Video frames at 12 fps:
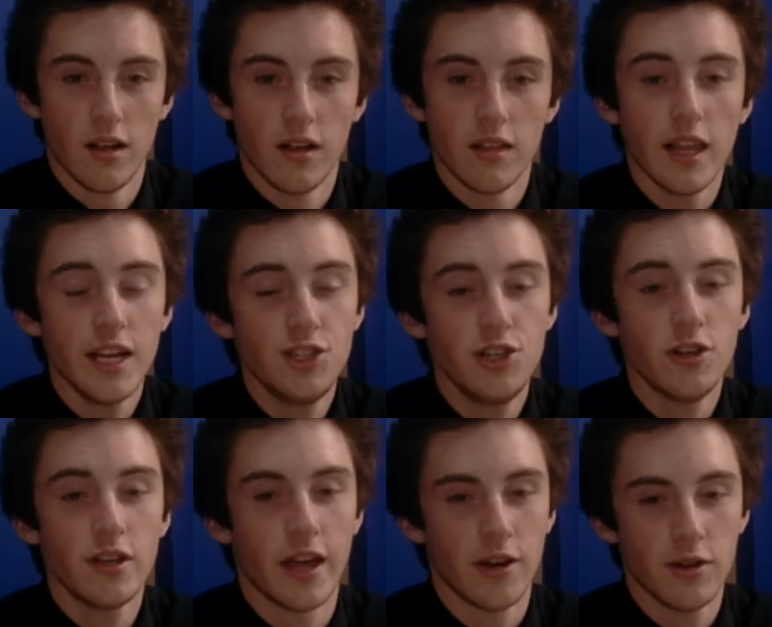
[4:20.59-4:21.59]
Last year,
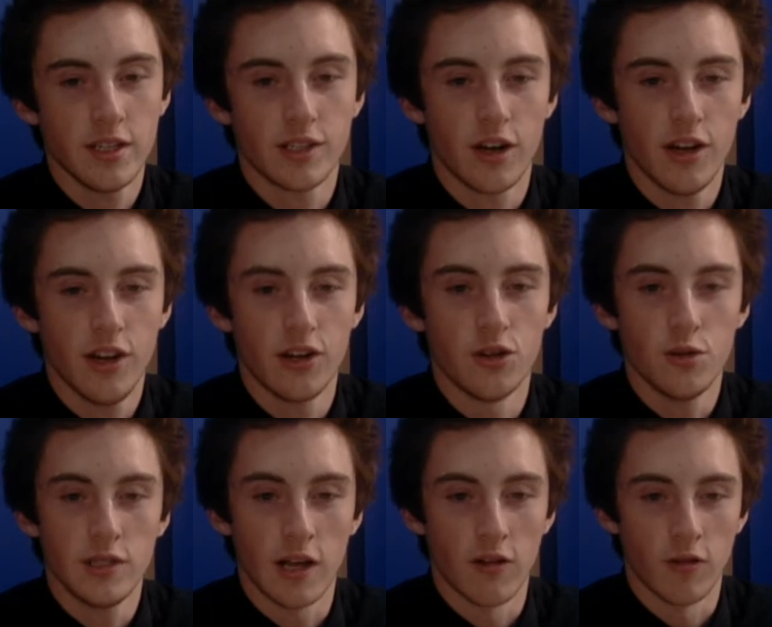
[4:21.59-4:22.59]
Kettering started a new
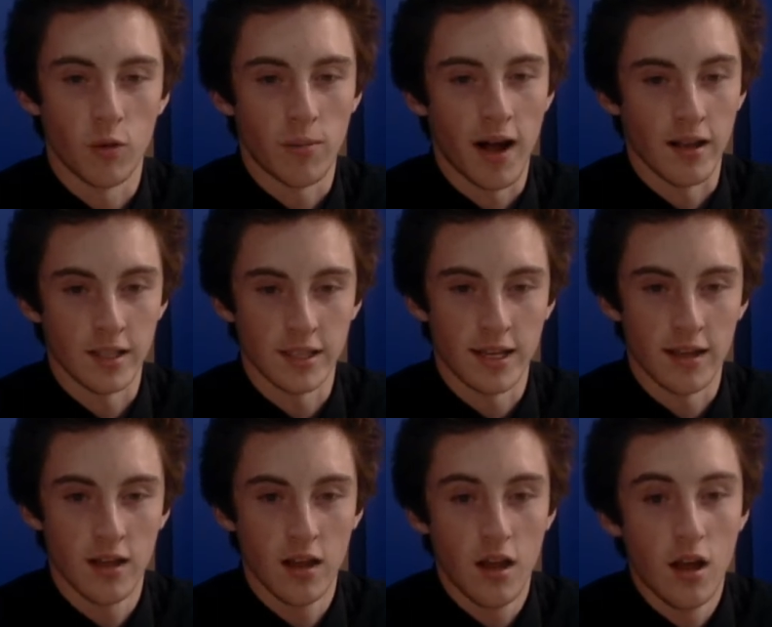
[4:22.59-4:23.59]
cell phone policy.
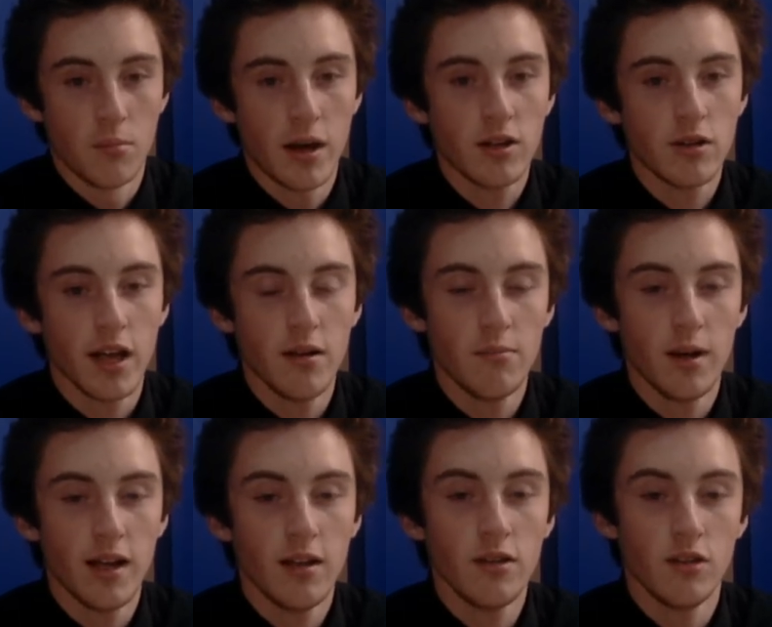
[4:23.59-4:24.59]
Michael
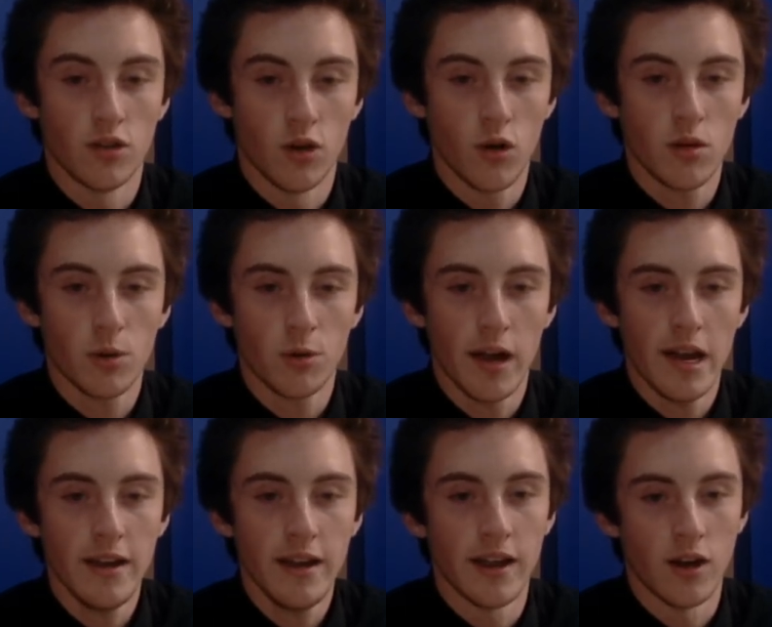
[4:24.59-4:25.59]
Kettenbile, Nolan
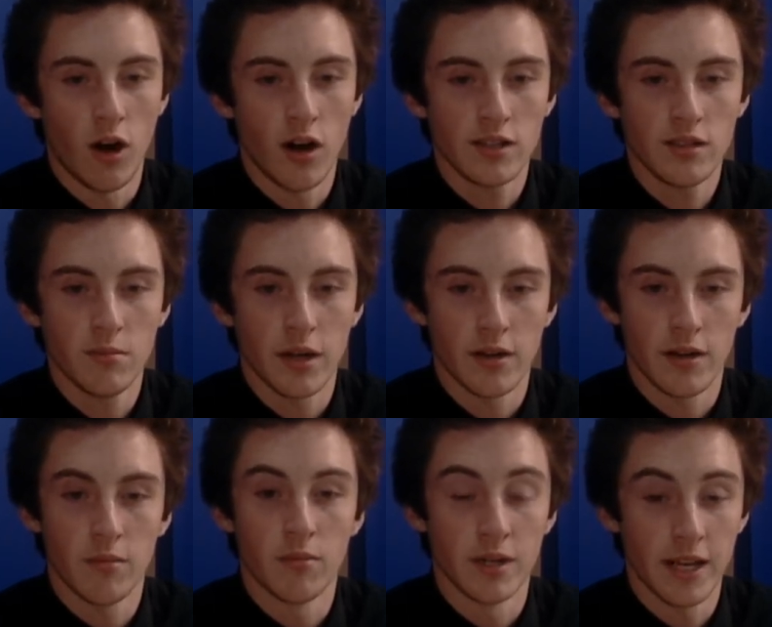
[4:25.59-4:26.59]
Moran, and Austin Med
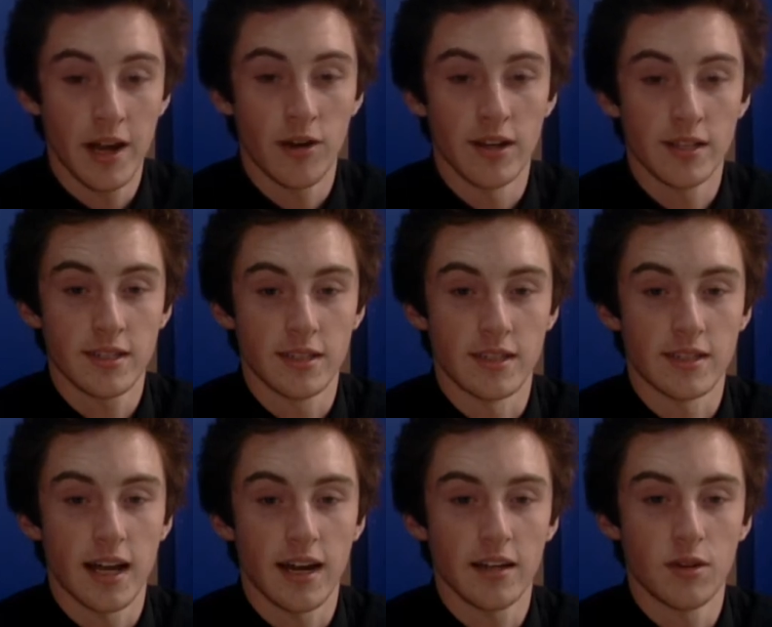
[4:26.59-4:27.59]
Medeiros
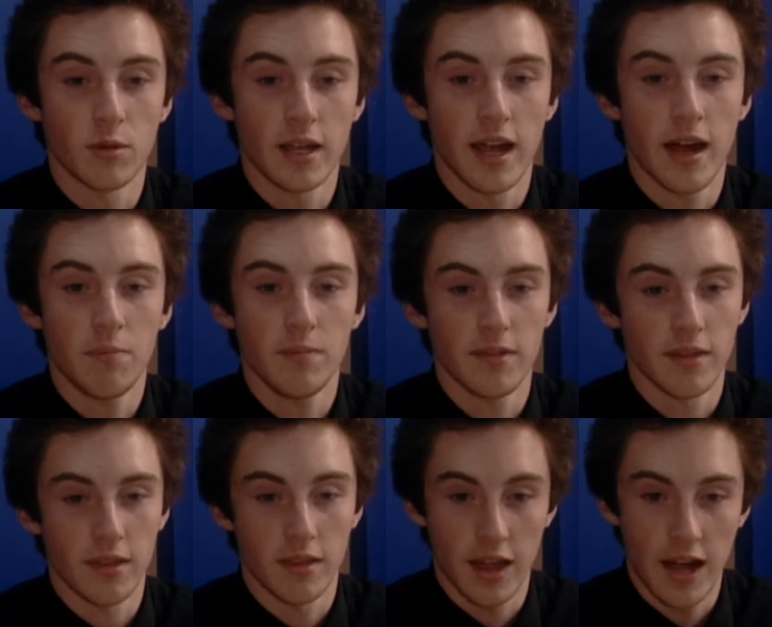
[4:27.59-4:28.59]
decided to recap
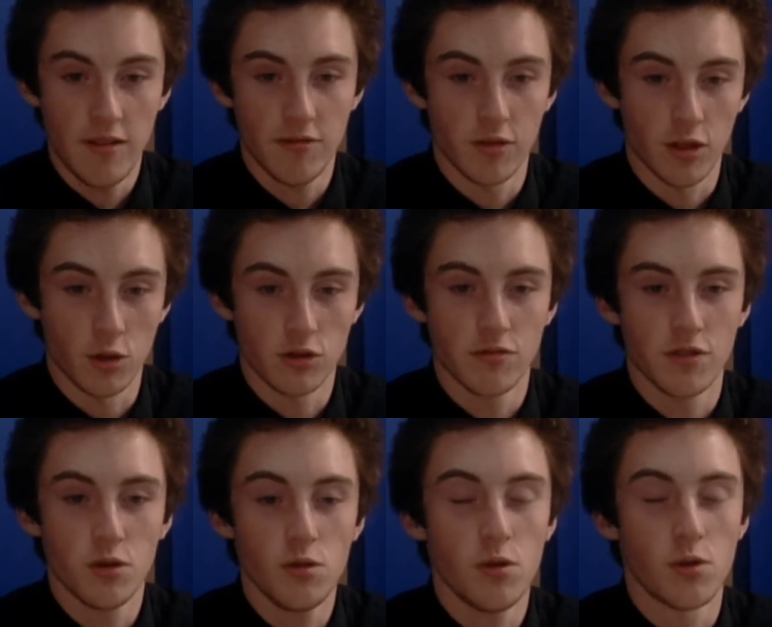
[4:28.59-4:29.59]
that for those of
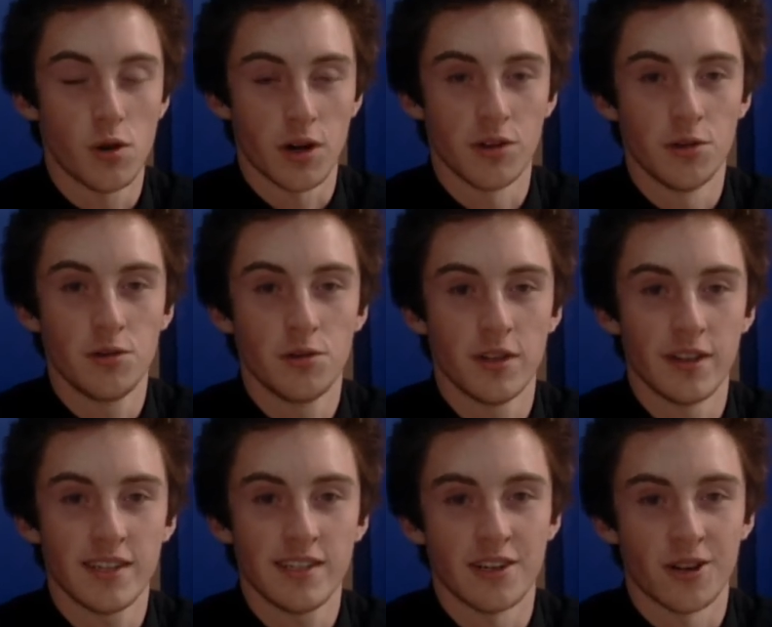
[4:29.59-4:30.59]
you who are new to it
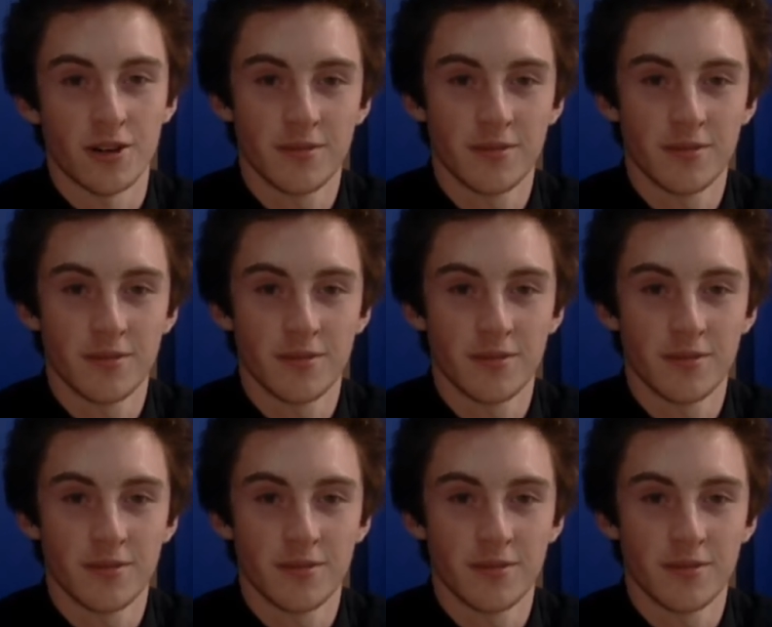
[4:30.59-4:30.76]
this year.